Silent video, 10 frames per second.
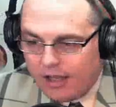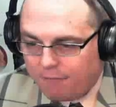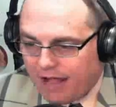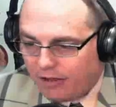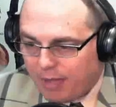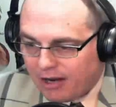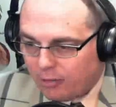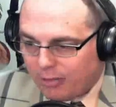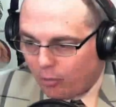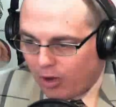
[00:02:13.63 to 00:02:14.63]
filed
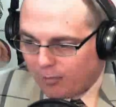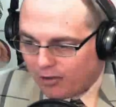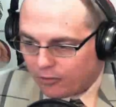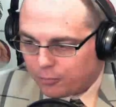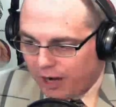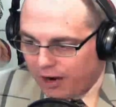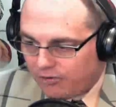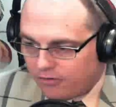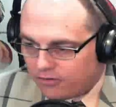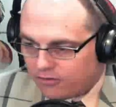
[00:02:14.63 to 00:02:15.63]
medical marijuana bills prior
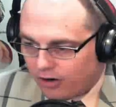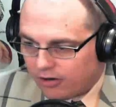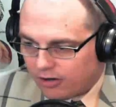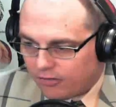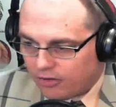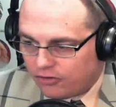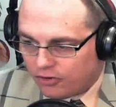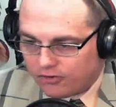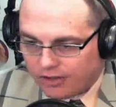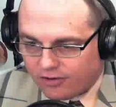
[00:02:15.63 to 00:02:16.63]
to the start of this
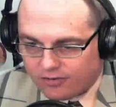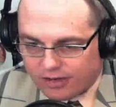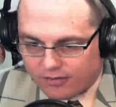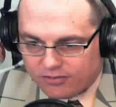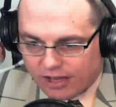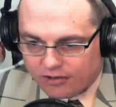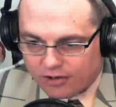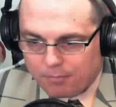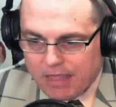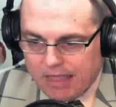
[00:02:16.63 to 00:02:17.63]
year's legislative session.